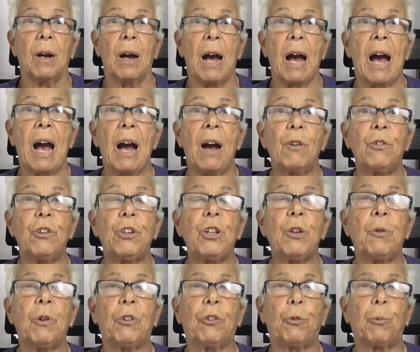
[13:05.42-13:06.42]
How do
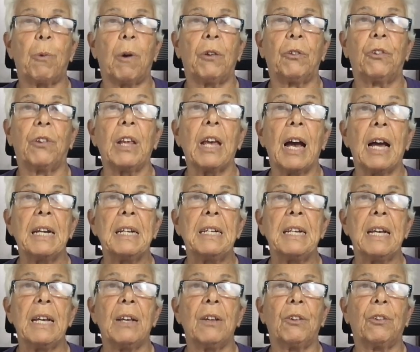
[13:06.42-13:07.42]
you express the
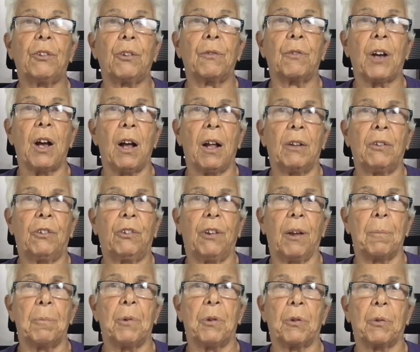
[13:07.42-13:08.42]
ideas of
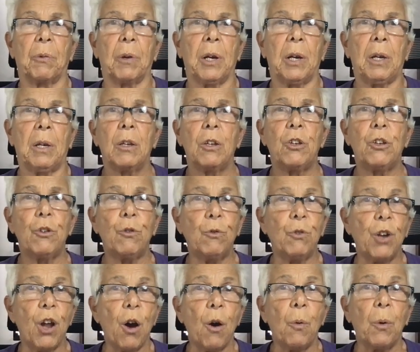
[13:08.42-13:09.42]
concept three? You
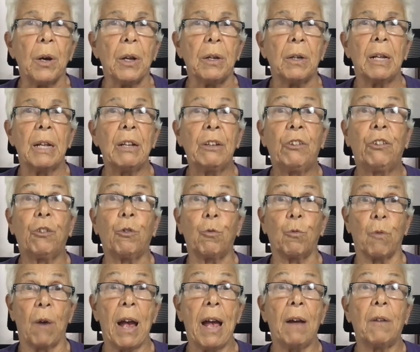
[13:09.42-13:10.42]
know it. It's
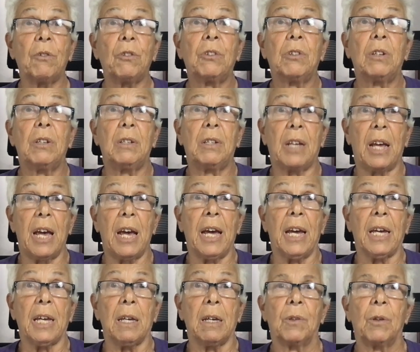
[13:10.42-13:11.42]
around
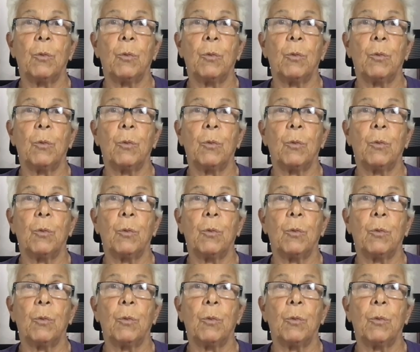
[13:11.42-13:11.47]
today.